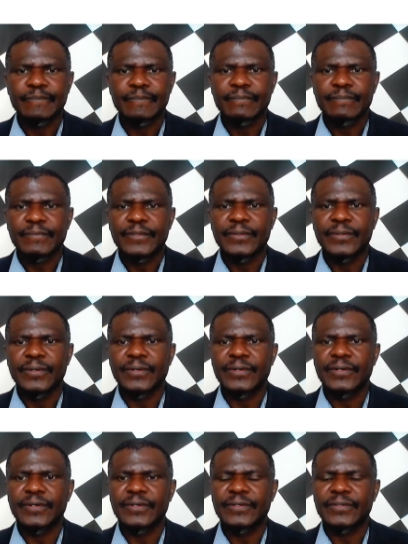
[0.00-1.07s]

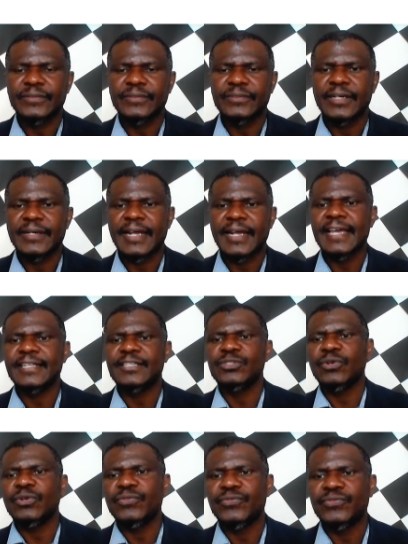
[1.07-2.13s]
the rights
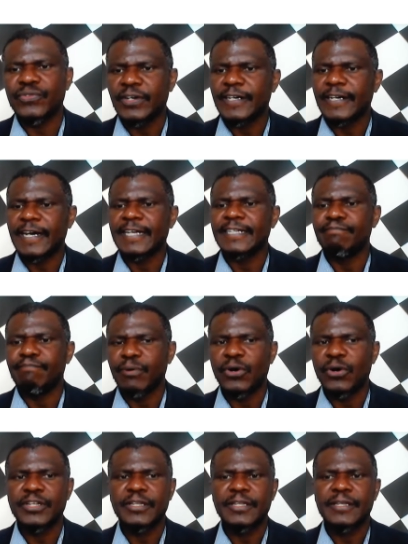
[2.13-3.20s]
of
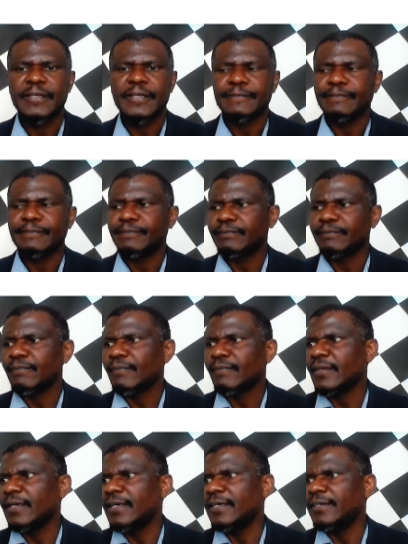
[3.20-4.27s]
unborn
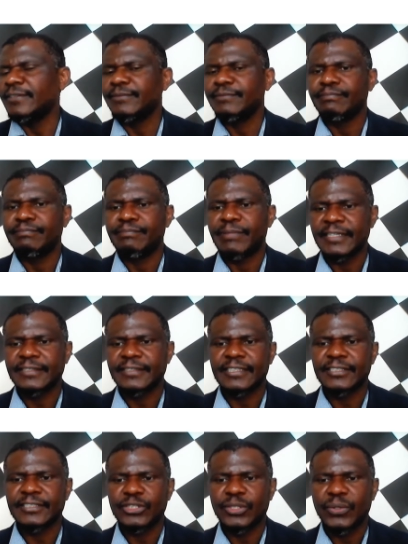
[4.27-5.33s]

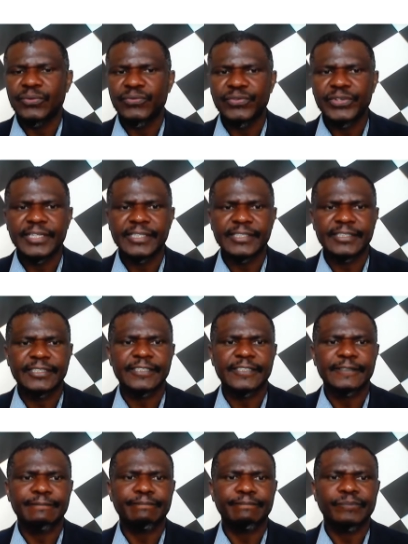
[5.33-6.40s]
persons or
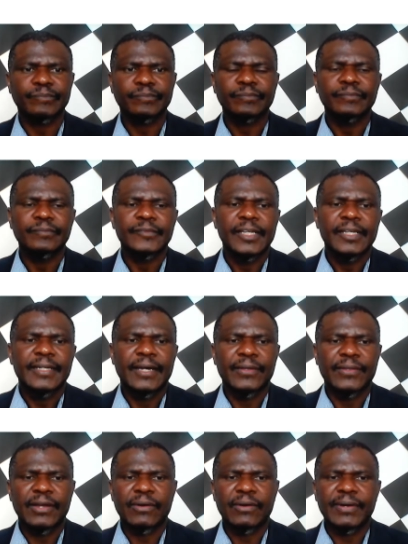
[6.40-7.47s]
fetuses? Now,
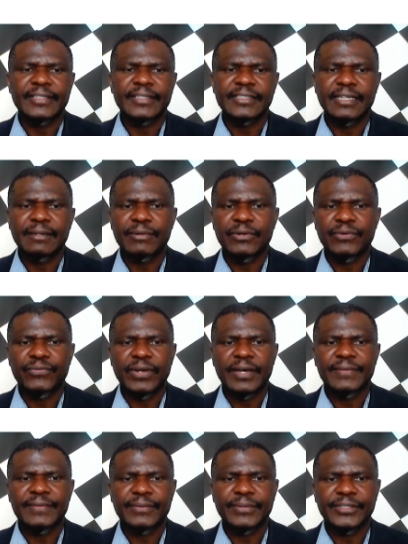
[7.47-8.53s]
there are quite a number of
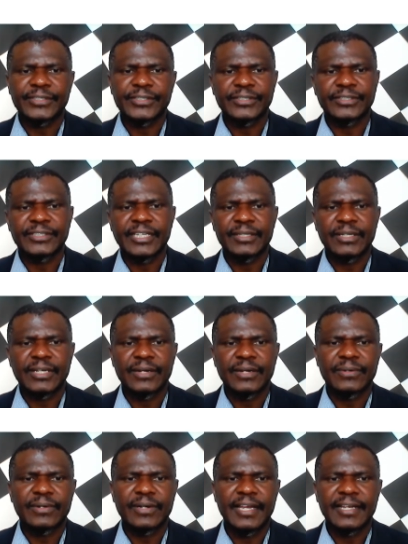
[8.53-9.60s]
other questions that I
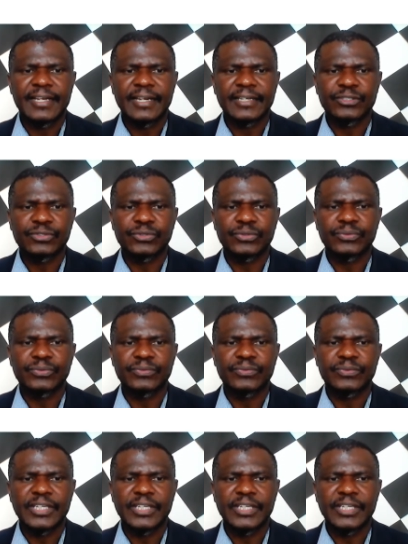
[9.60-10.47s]
would like us to